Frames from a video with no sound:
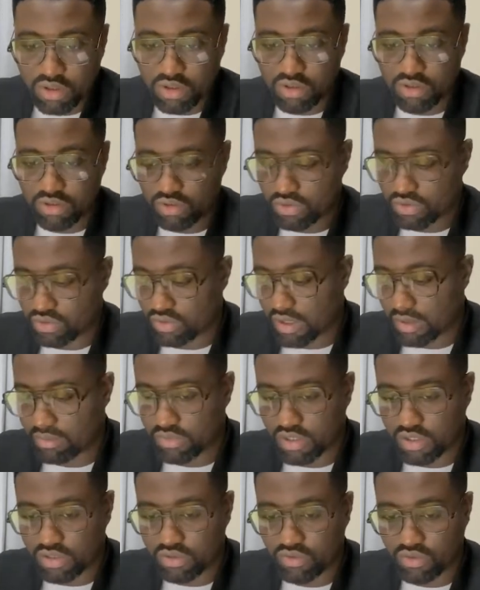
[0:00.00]
So I'm
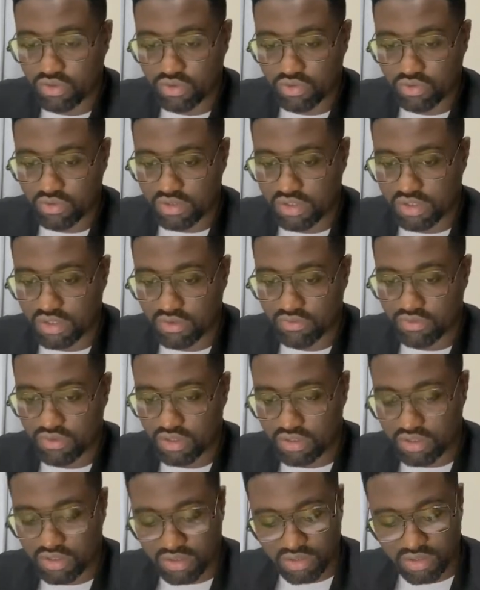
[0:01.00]
just going to save
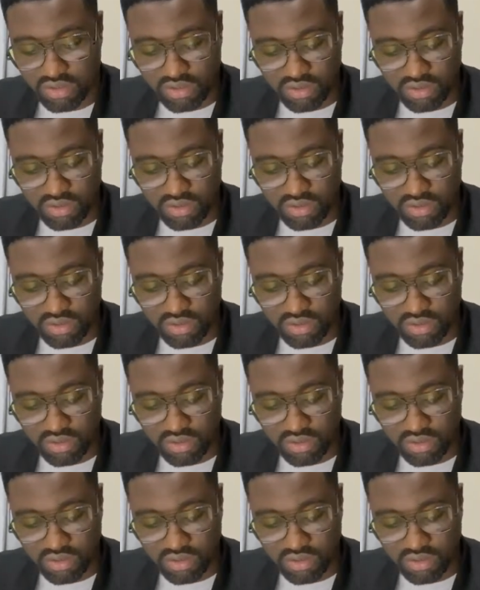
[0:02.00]
this,